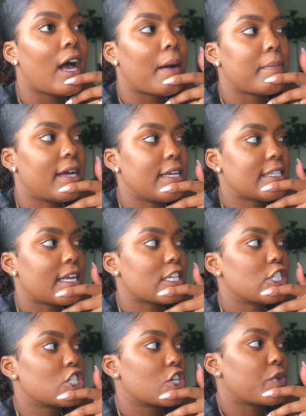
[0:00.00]
I'm not
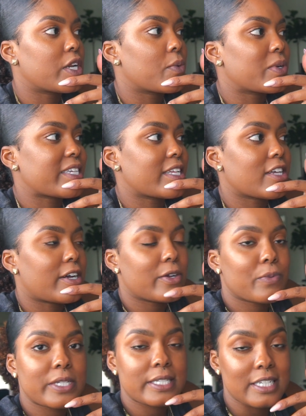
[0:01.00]
exactly sure what it was. I thought it
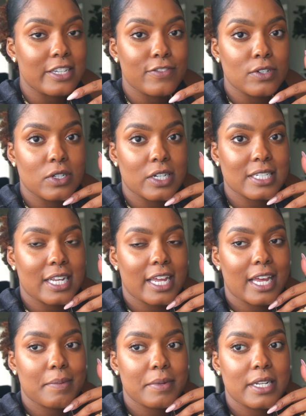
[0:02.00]
was seafood because I
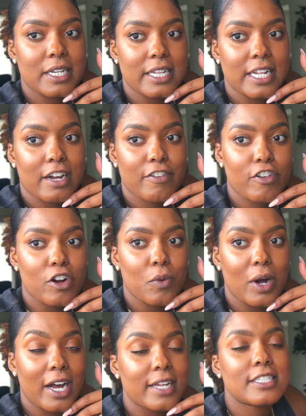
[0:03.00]
kept eating that for a
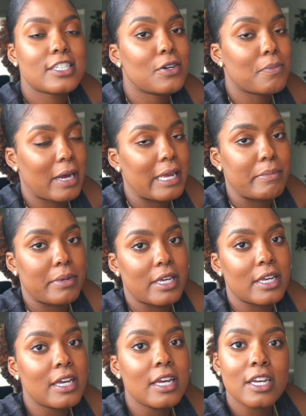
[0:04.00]
while. It still might
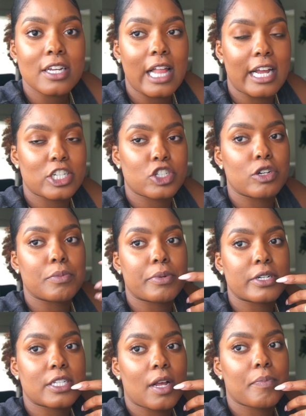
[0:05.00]
be like shrimp
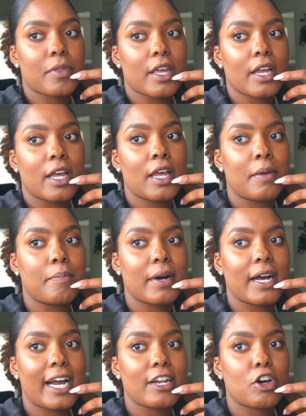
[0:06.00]
or something.
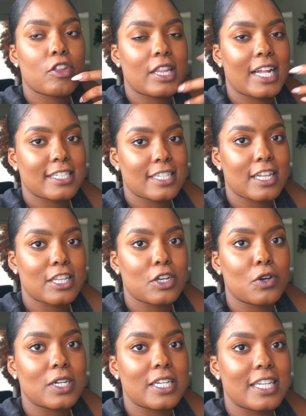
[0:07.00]
But I know that that's not the
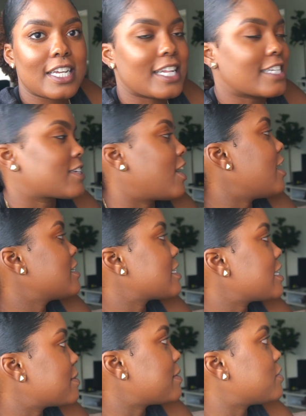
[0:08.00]
only thing that's
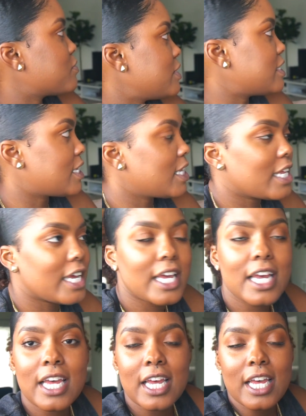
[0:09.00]
causing it because recently